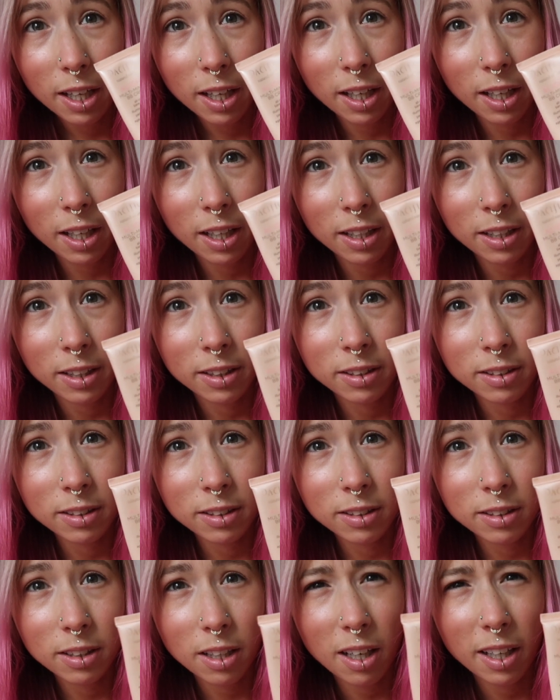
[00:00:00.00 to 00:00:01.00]

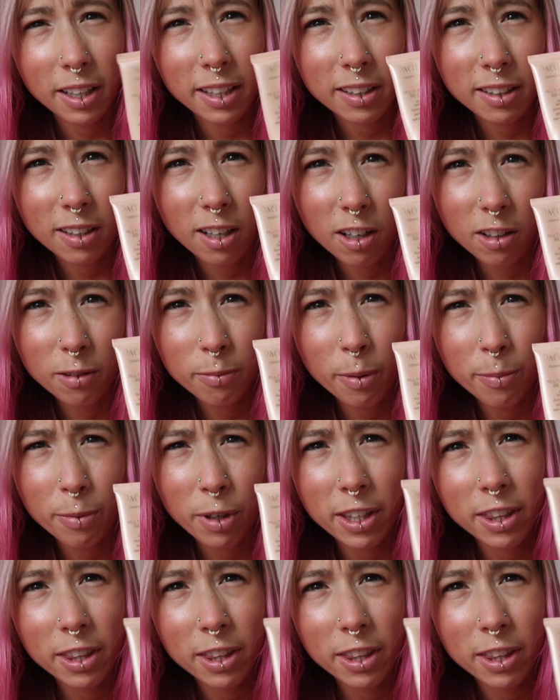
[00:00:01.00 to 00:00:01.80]
and I can't remember,